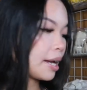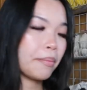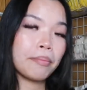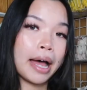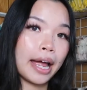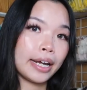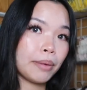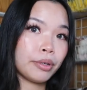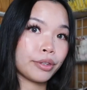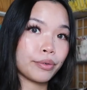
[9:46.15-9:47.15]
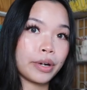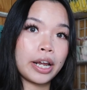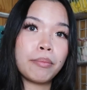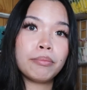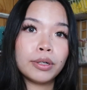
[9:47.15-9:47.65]
would be my number
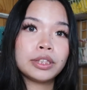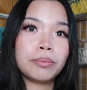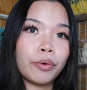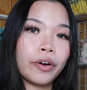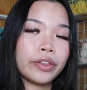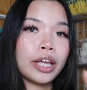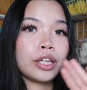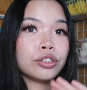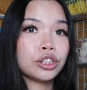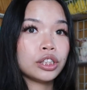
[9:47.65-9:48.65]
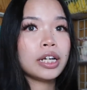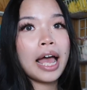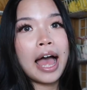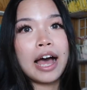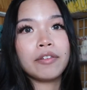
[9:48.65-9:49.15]
three most important thing you
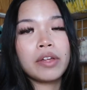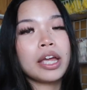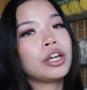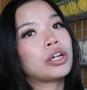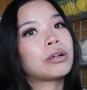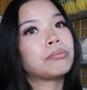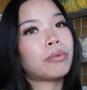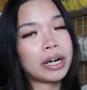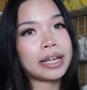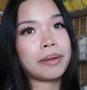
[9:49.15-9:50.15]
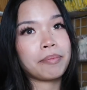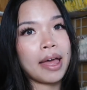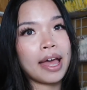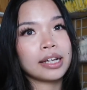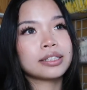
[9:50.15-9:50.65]
should have in your
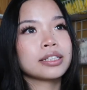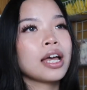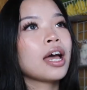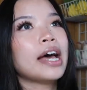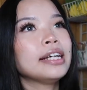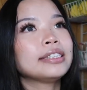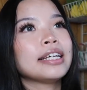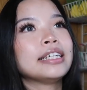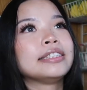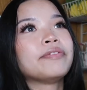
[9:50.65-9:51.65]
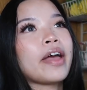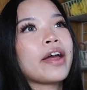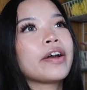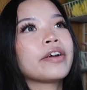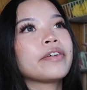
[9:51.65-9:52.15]
market bag. The rest is
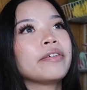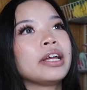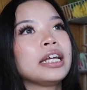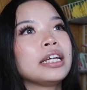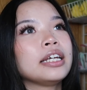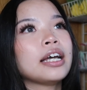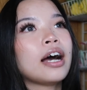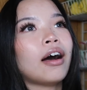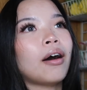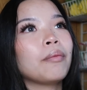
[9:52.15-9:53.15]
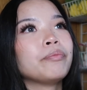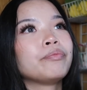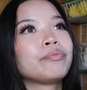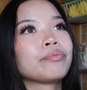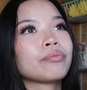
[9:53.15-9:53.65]
very
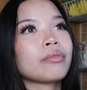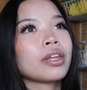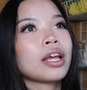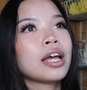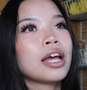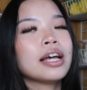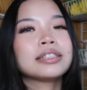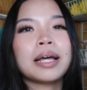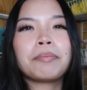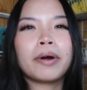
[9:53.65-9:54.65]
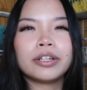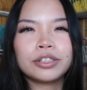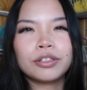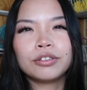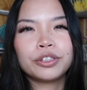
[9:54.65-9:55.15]
um it's
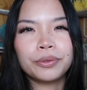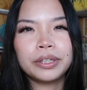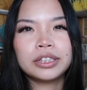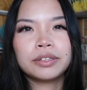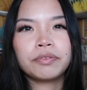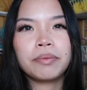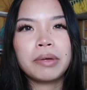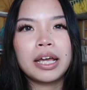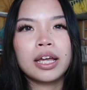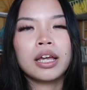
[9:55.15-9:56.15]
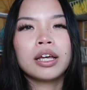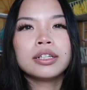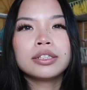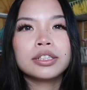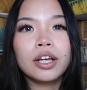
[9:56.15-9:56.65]
like personal choice for me.
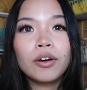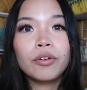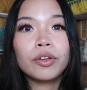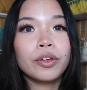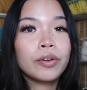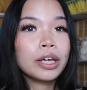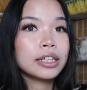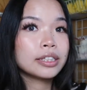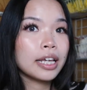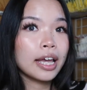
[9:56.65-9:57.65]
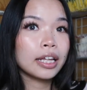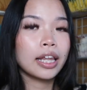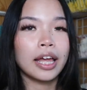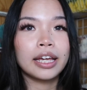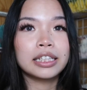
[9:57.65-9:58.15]
So you can
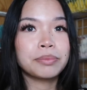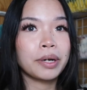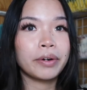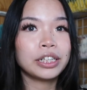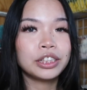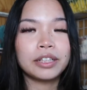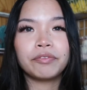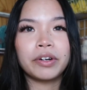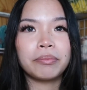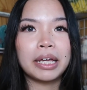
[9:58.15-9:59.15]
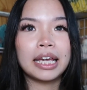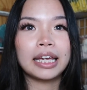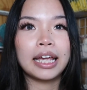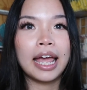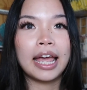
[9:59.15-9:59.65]
take like inspiration
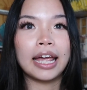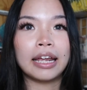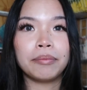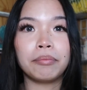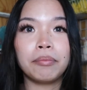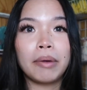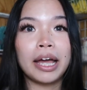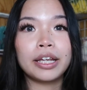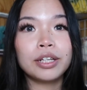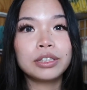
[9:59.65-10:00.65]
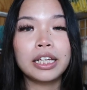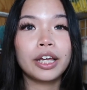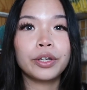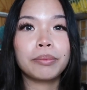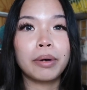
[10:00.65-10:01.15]
from me and might
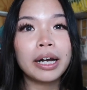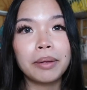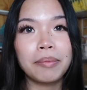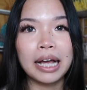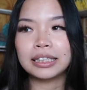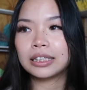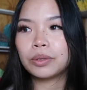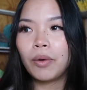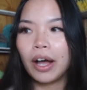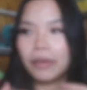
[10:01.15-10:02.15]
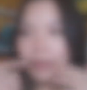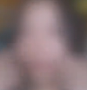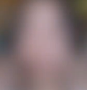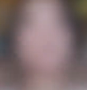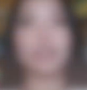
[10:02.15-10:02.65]
use it in your market bags as well.
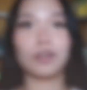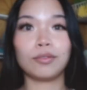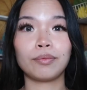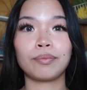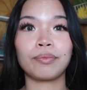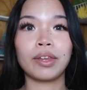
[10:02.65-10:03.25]
Okay, so